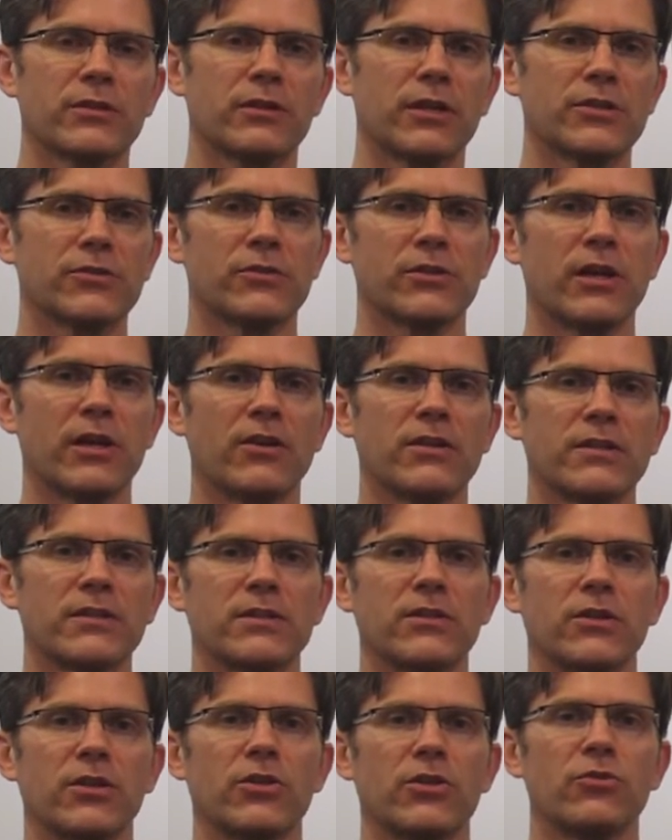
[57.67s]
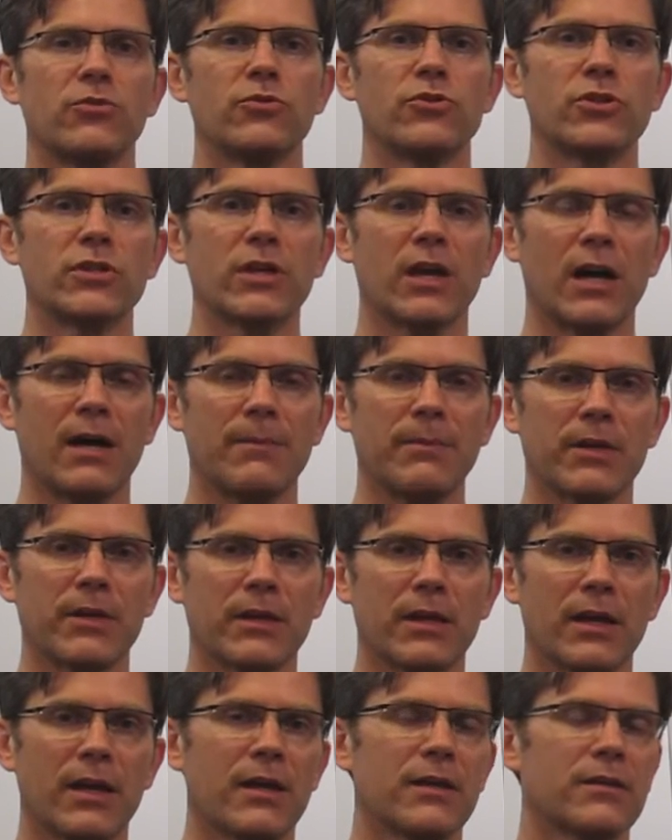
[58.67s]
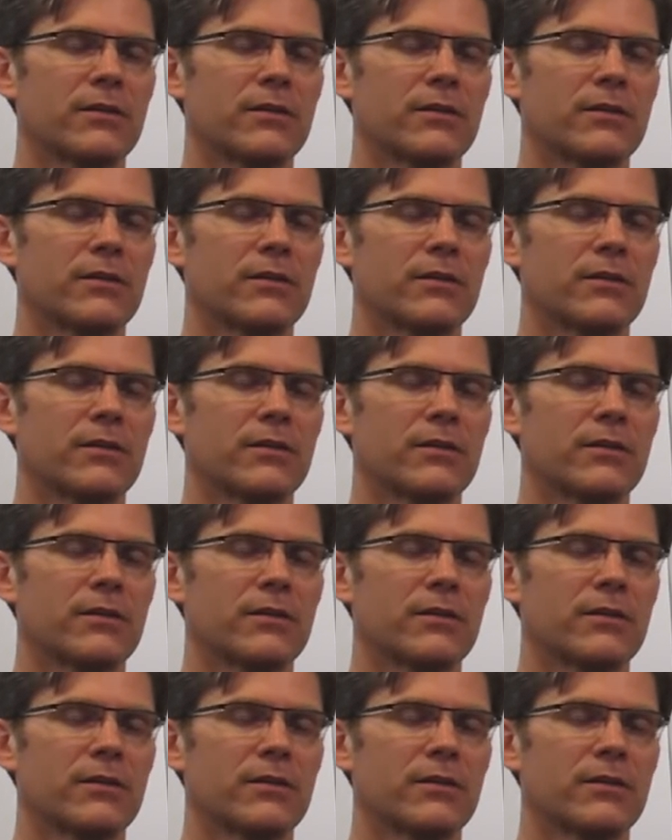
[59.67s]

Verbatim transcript: Cluster analysis is a huge topic.